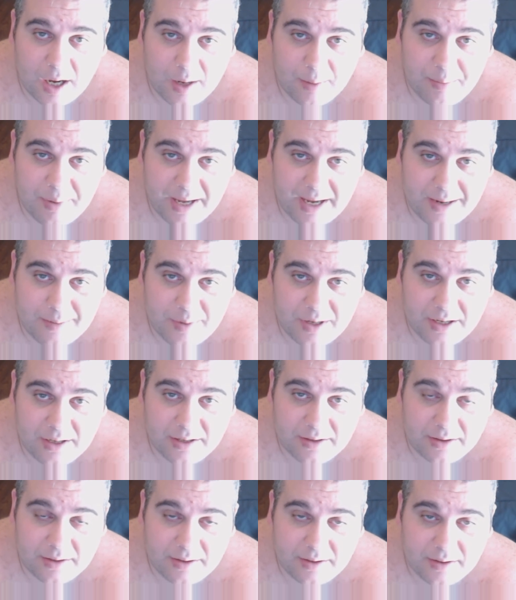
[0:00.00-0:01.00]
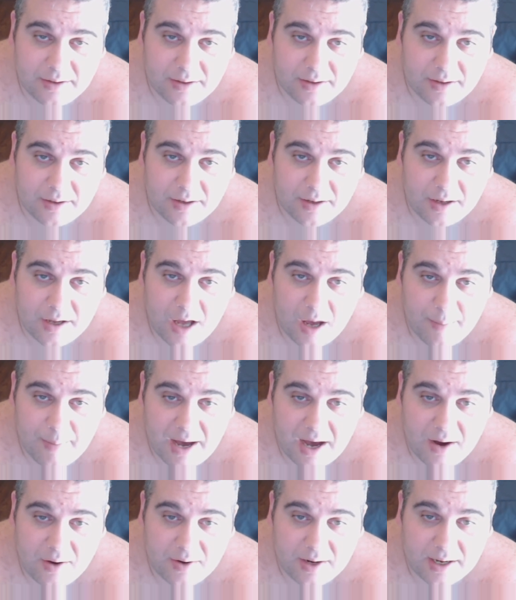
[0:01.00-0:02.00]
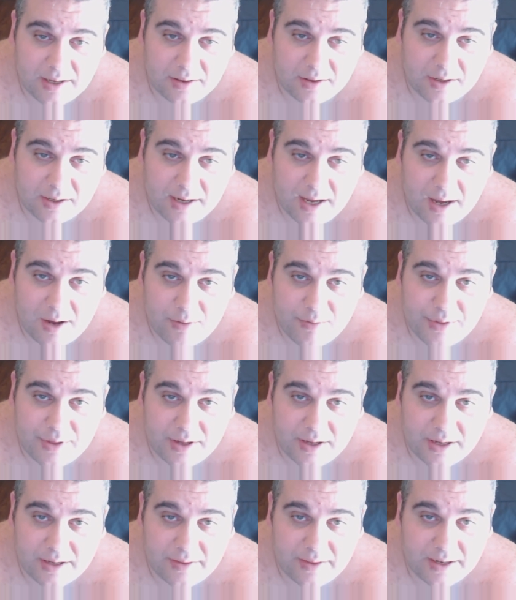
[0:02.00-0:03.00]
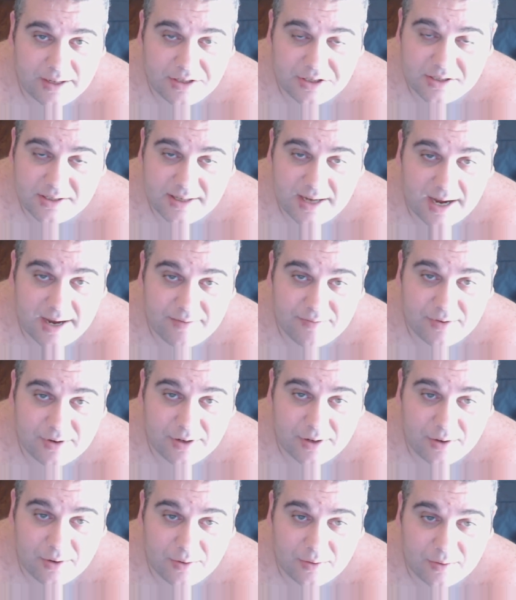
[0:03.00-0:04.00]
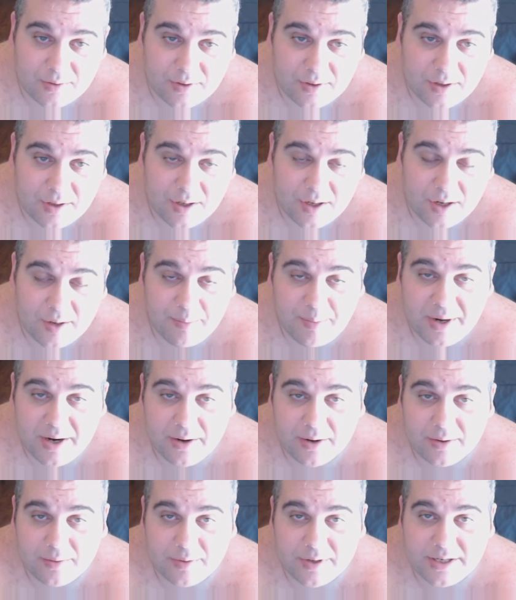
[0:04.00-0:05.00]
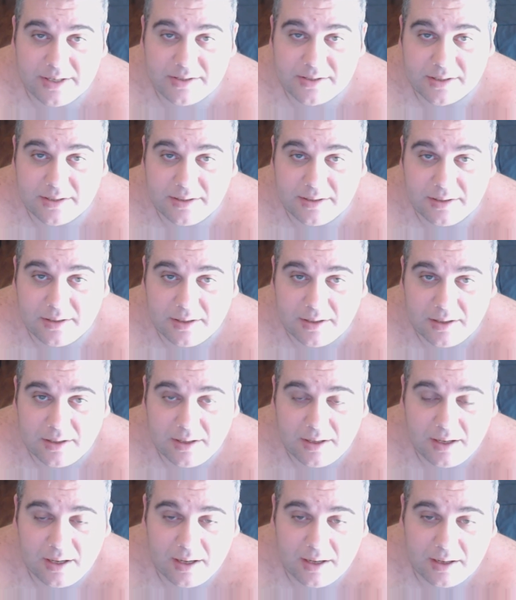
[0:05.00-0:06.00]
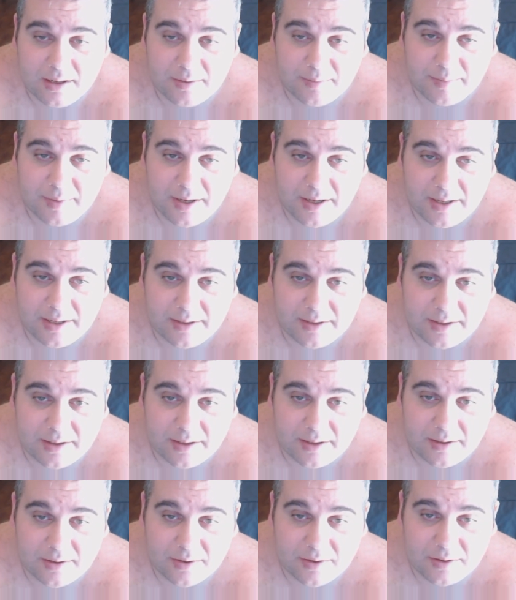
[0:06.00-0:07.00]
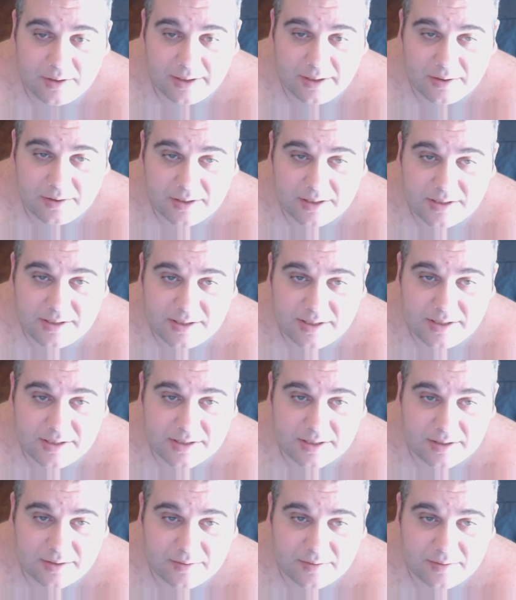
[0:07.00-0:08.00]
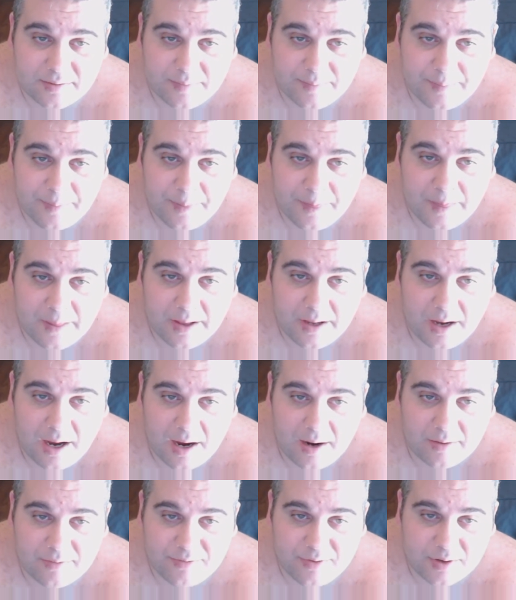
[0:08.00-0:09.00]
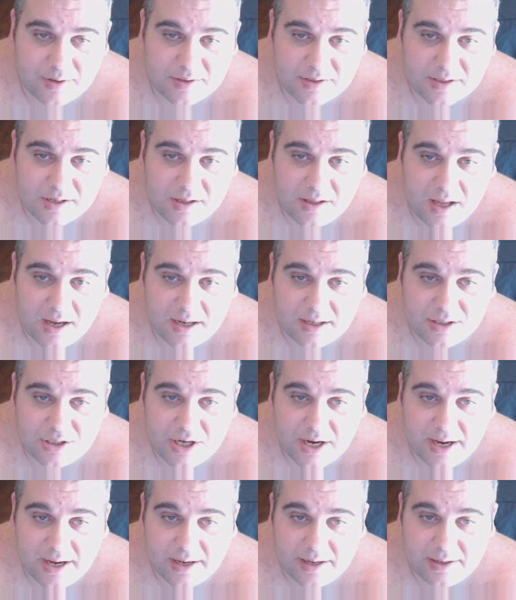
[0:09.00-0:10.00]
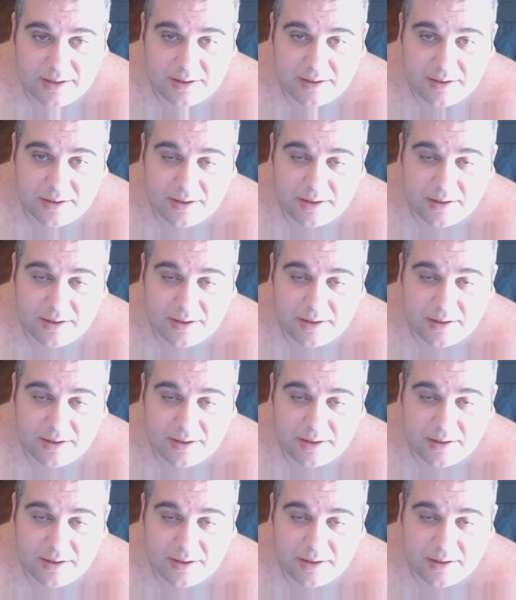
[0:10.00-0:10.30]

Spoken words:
a baby come out and look healthy and then just die for no apparent reason. And earlier this season, our first clutch had